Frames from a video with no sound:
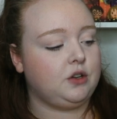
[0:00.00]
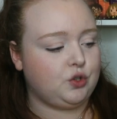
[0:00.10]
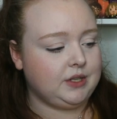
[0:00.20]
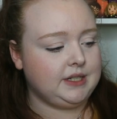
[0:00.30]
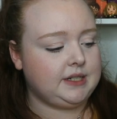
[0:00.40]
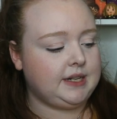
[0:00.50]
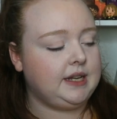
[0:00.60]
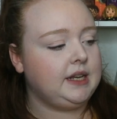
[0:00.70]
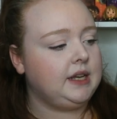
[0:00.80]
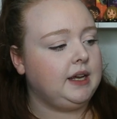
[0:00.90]
or
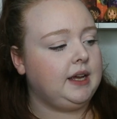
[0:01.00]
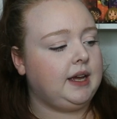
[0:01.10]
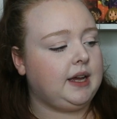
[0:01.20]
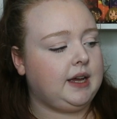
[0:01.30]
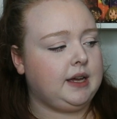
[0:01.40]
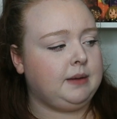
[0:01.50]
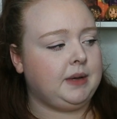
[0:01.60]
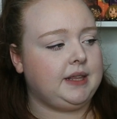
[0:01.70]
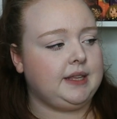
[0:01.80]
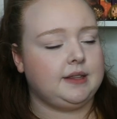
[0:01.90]
trilogy.
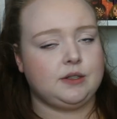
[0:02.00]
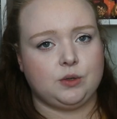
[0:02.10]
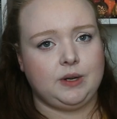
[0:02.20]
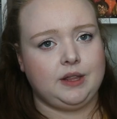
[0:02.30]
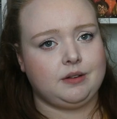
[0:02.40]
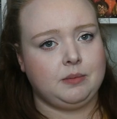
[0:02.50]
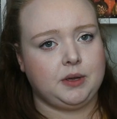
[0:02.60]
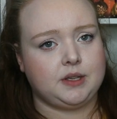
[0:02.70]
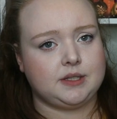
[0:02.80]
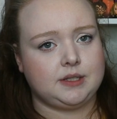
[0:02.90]
I think there's only 3
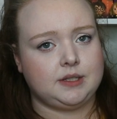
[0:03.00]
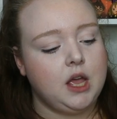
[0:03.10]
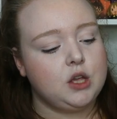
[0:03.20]
books.